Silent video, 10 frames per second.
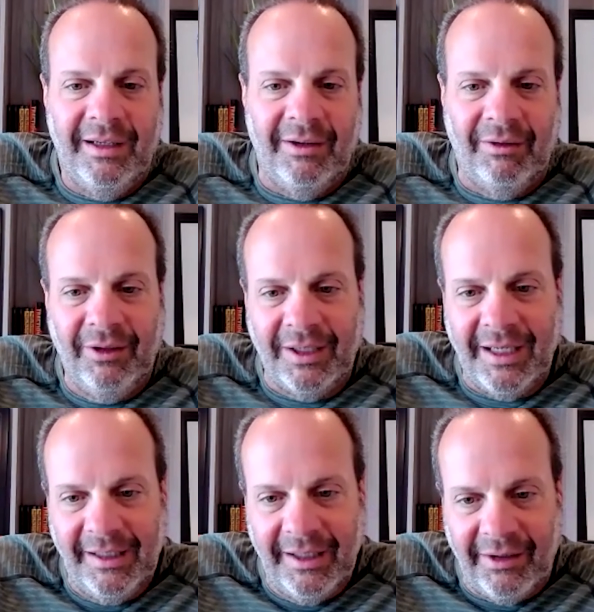look a
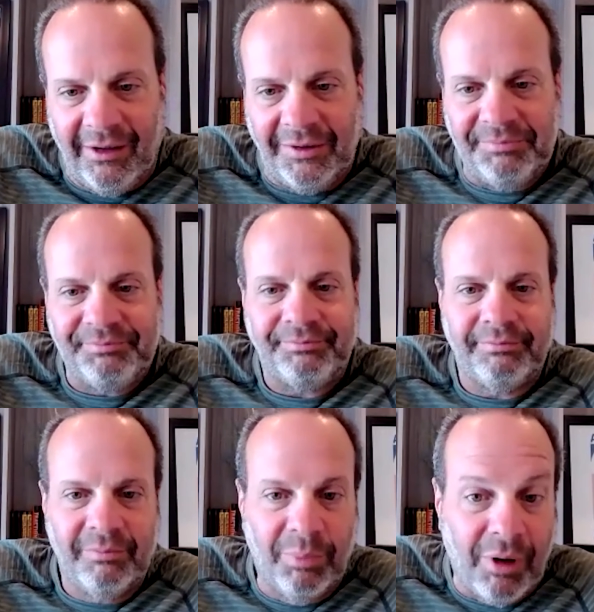little
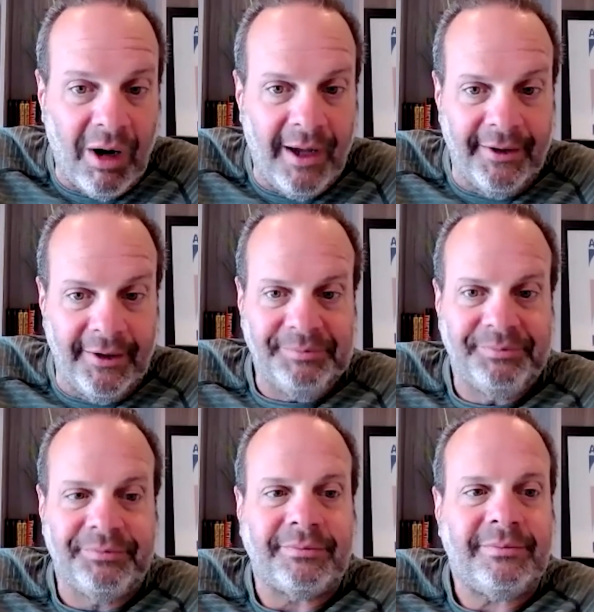broader
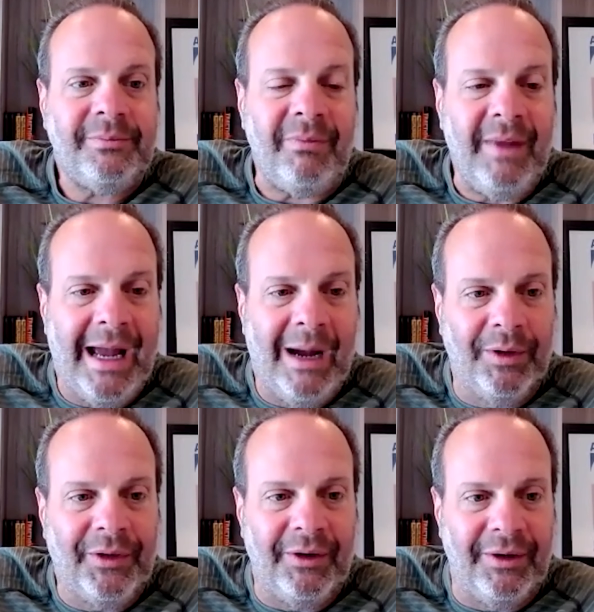at
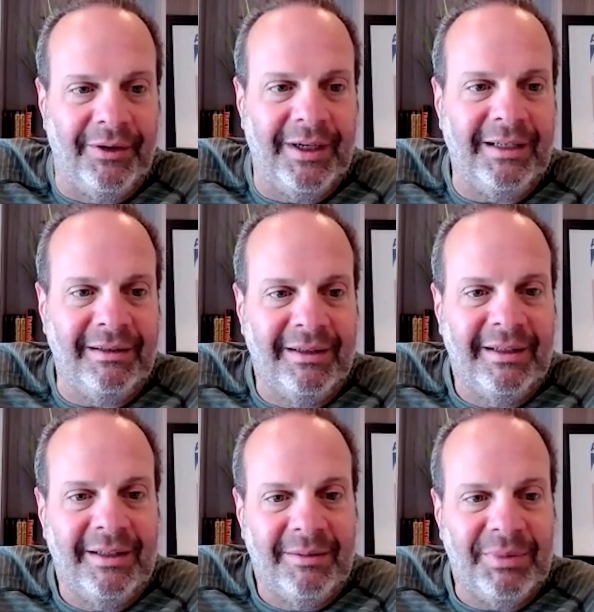what they're doing
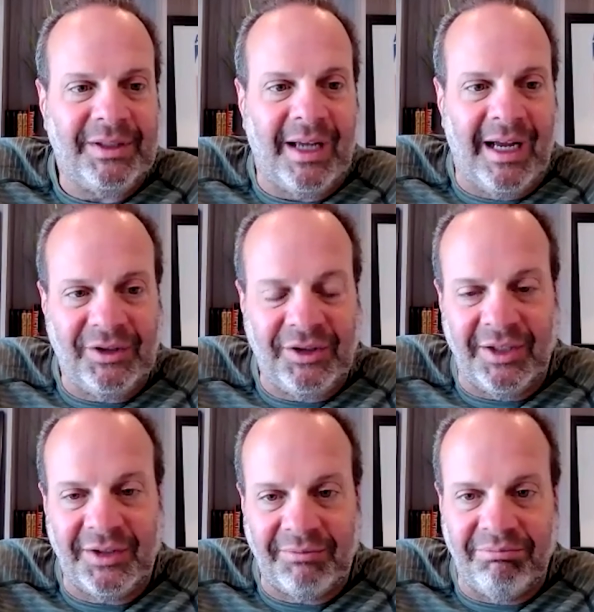besides
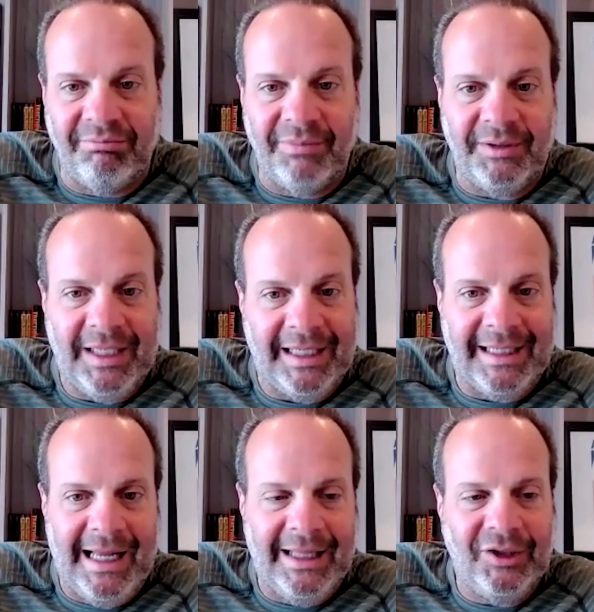just the
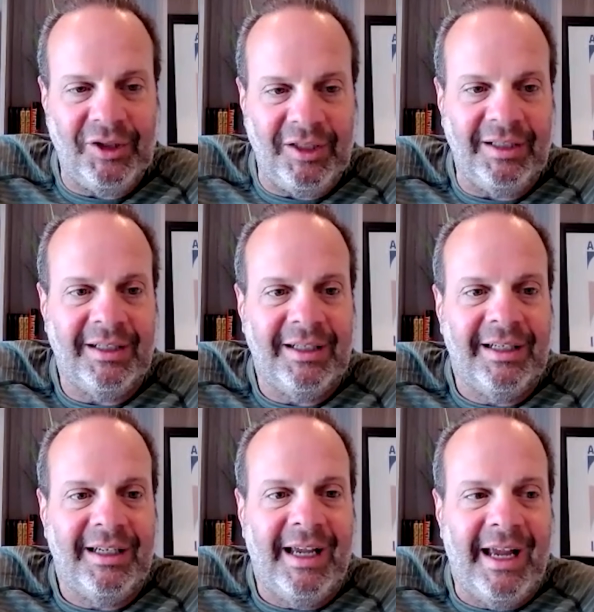technology,
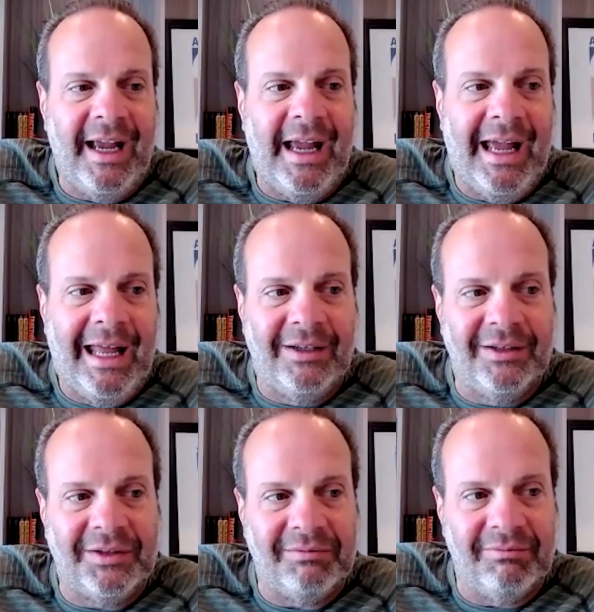
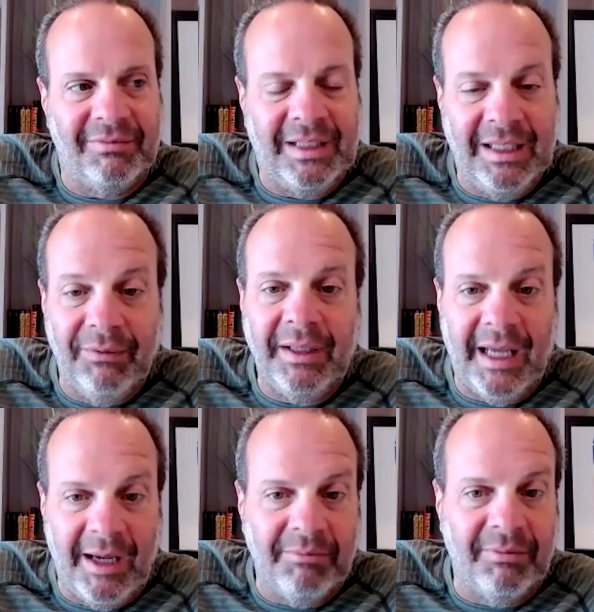and giving
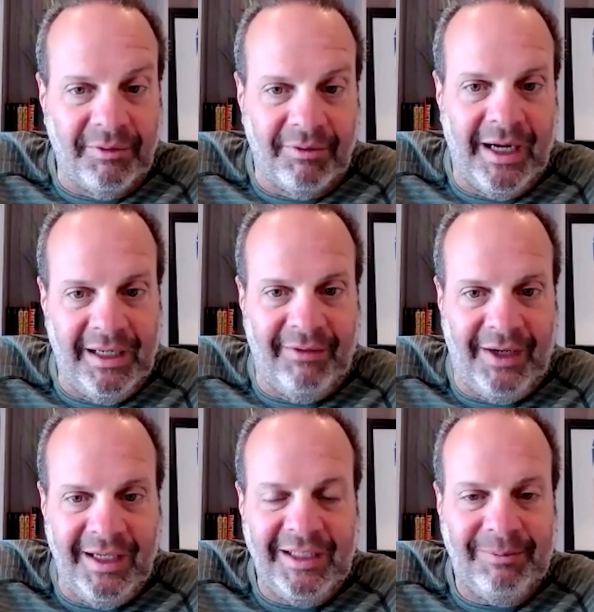them the right
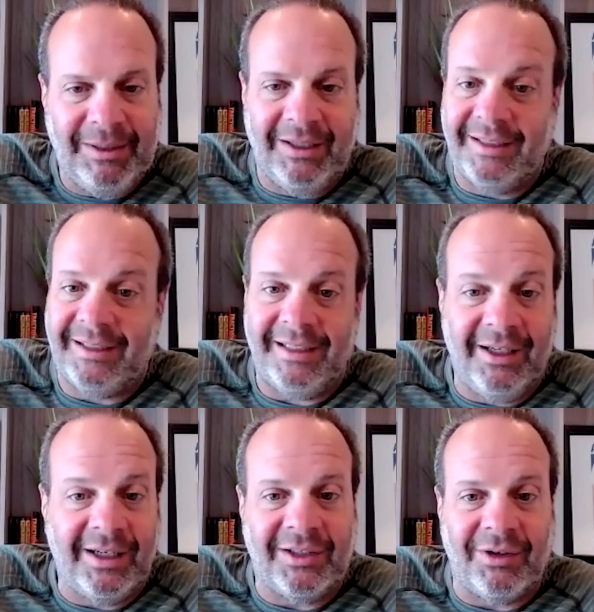advice, because
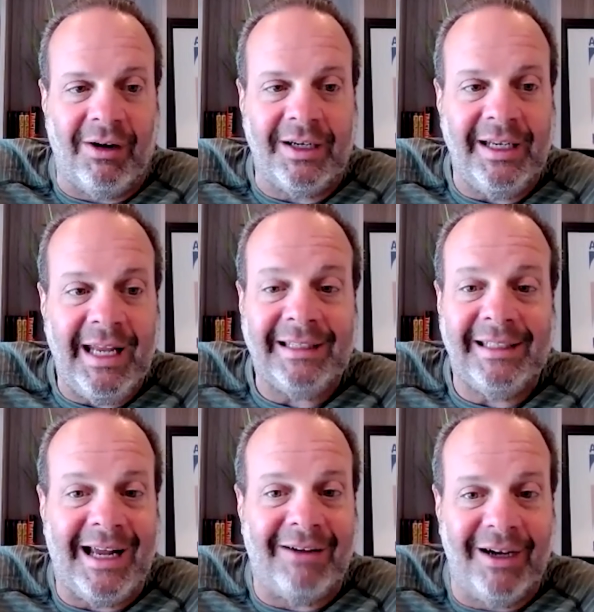look, it's all connected
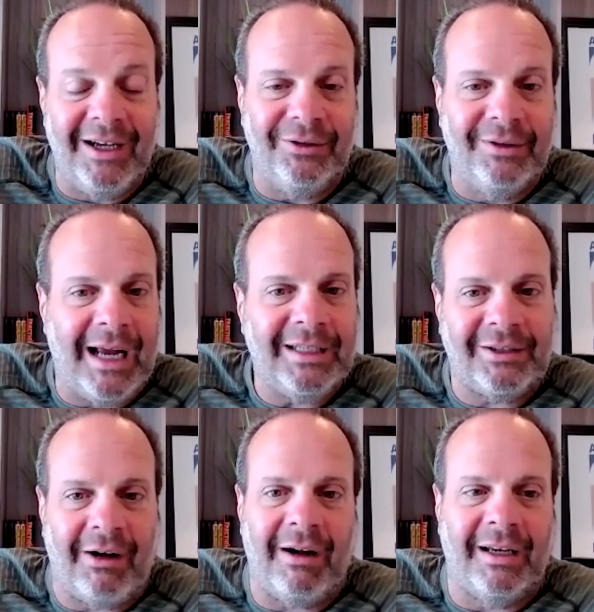now, right? You guys
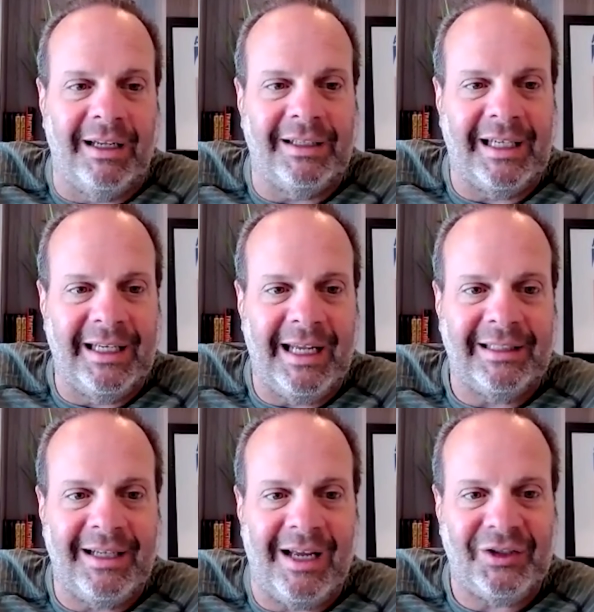started it, the
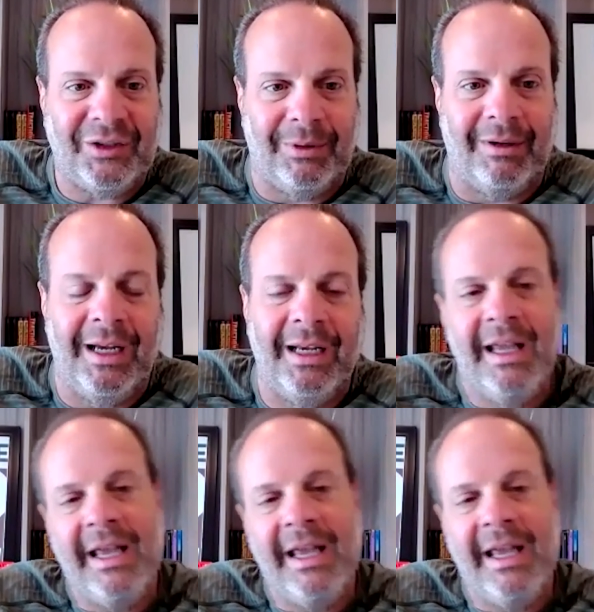connected customer, right?